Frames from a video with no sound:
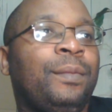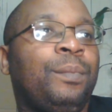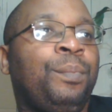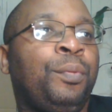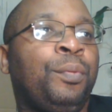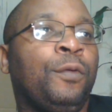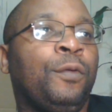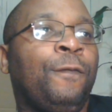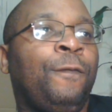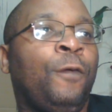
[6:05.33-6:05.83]

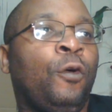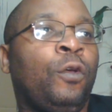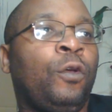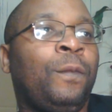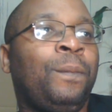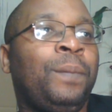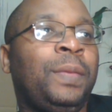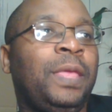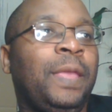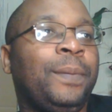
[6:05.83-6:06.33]
provoke
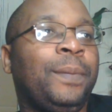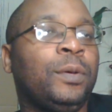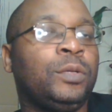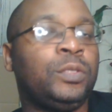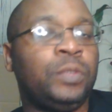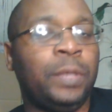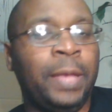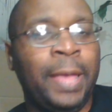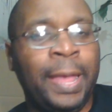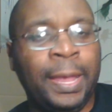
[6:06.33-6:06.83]
people
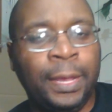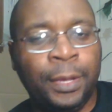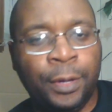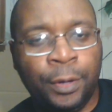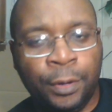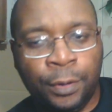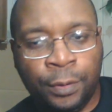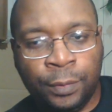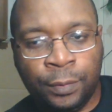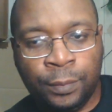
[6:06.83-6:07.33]
to
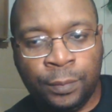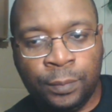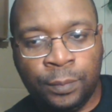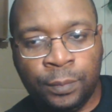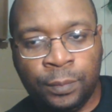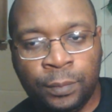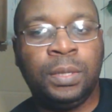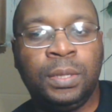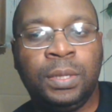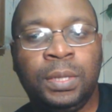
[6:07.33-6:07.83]
anger.
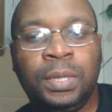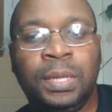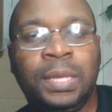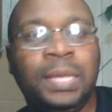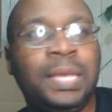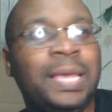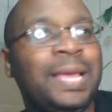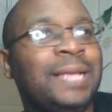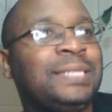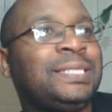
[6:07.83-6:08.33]

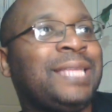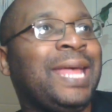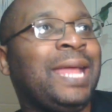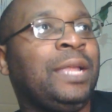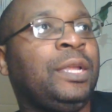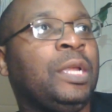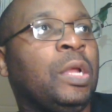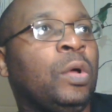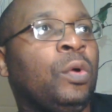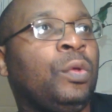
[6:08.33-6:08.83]
Yes, I
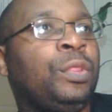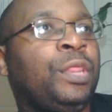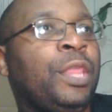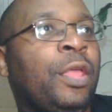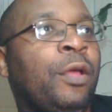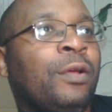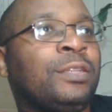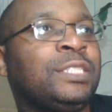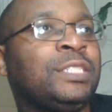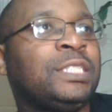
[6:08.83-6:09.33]
know there
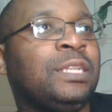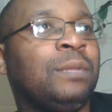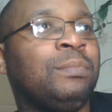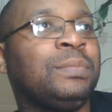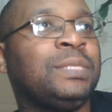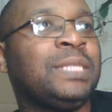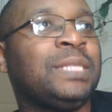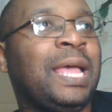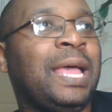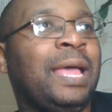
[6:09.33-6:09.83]
are some
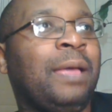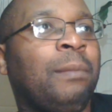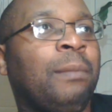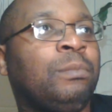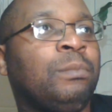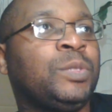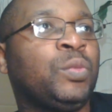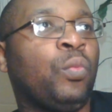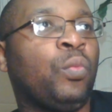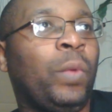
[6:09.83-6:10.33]

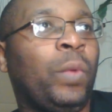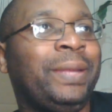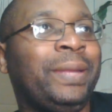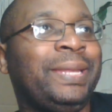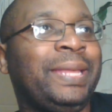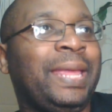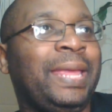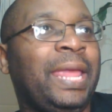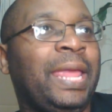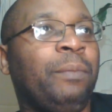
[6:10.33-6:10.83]
times when
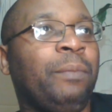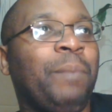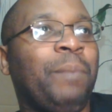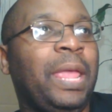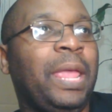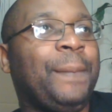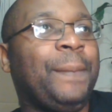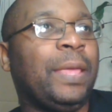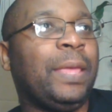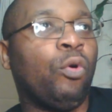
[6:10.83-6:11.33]
it may
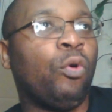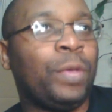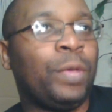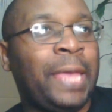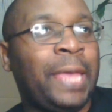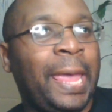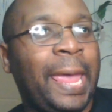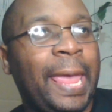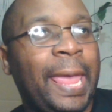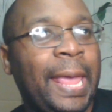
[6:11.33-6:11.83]
be
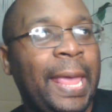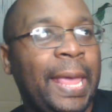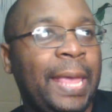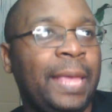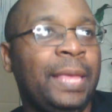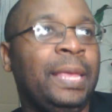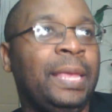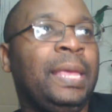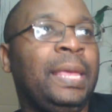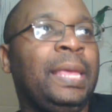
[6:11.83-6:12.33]
okay
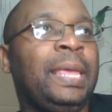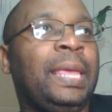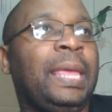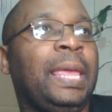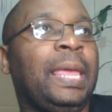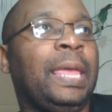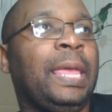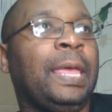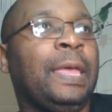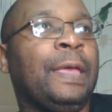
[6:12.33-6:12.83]

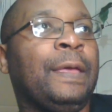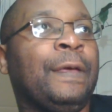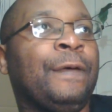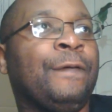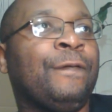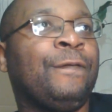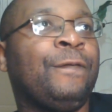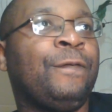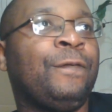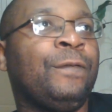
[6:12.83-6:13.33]
if
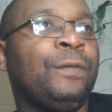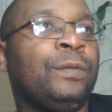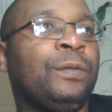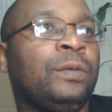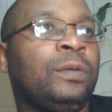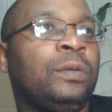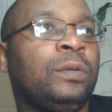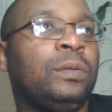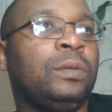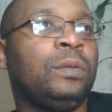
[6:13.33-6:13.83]

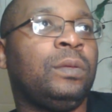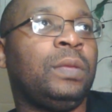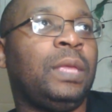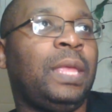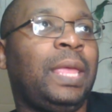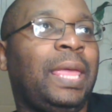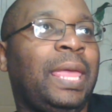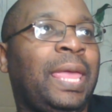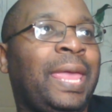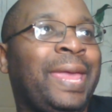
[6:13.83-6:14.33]

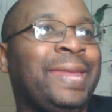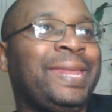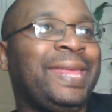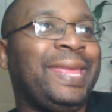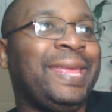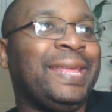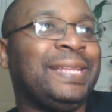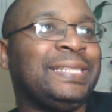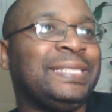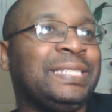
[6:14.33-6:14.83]
it
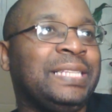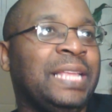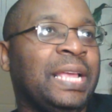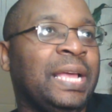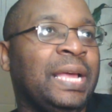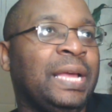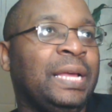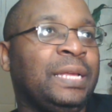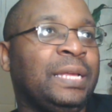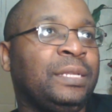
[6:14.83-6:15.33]
is
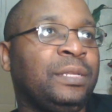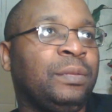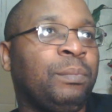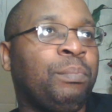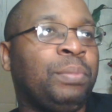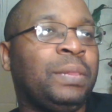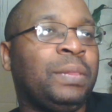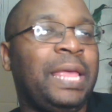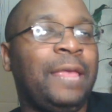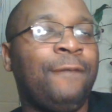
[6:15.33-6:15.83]
done
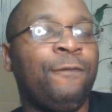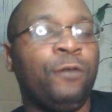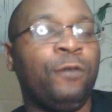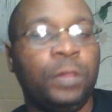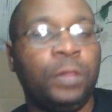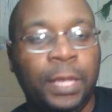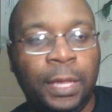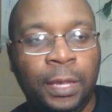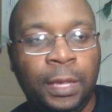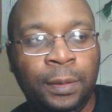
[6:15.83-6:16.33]

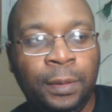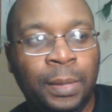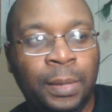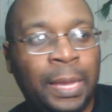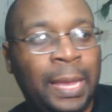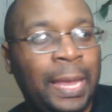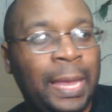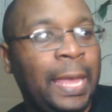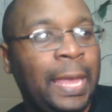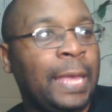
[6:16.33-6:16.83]
playfully,
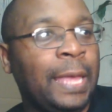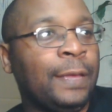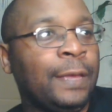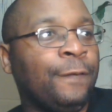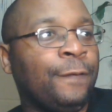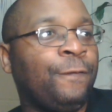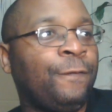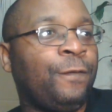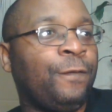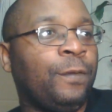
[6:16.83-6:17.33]

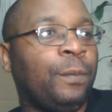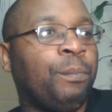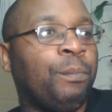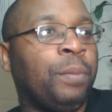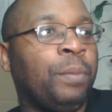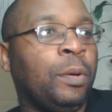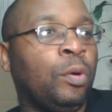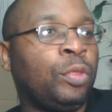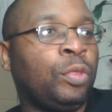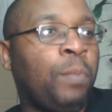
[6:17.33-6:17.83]
if
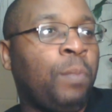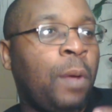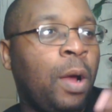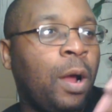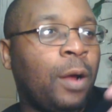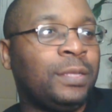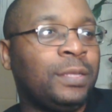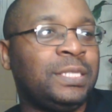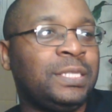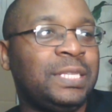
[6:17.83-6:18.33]
both
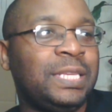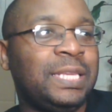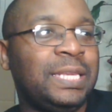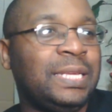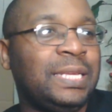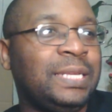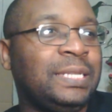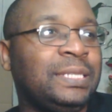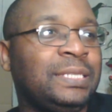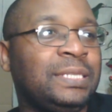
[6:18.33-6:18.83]

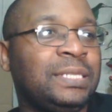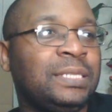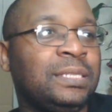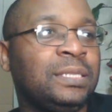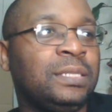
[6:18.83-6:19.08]
parties